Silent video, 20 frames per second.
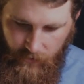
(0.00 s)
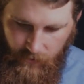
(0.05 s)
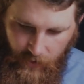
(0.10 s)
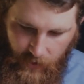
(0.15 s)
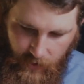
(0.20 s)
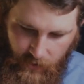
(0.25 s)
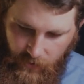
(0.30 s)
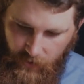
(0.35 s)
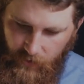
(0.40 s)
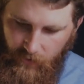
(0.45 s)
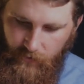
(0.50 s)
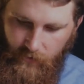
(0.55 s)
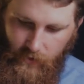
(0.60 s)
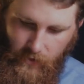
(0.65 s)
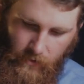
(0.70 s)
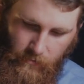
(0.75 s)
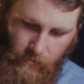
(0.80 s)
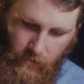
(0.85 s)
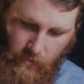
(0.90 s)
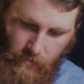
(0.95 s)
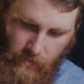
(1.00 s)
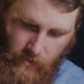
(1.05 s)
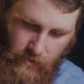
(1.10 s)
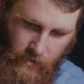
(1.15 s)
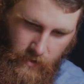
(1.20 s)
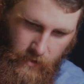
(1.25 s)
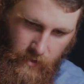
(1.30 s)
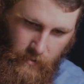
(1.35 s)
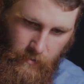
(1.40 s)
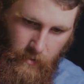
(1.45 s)
Wait, should I fucking pop this
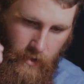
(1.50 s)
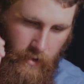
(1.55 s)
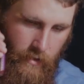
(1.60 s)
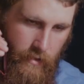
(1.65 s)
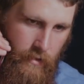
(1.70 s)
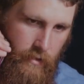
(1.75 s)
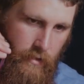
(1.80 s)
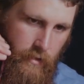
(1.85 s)
thing in the beard?